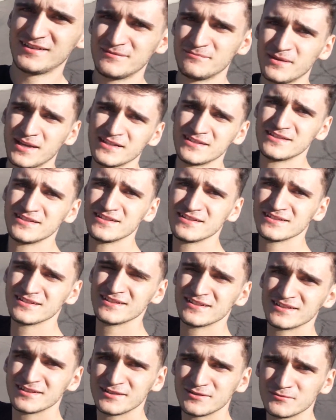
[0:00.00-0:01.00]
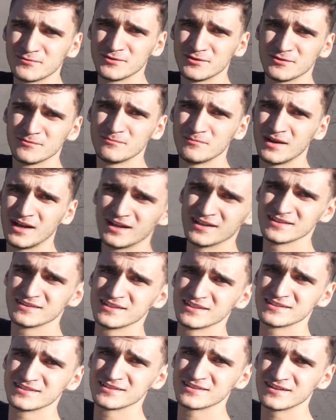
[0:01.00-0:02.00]
Basically, you will mod
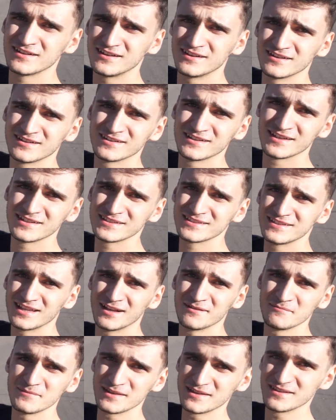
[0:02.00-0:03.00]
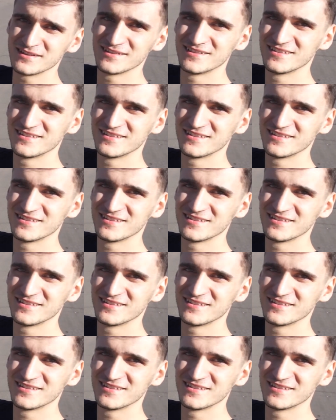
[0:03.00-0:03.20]
this car. It's not me.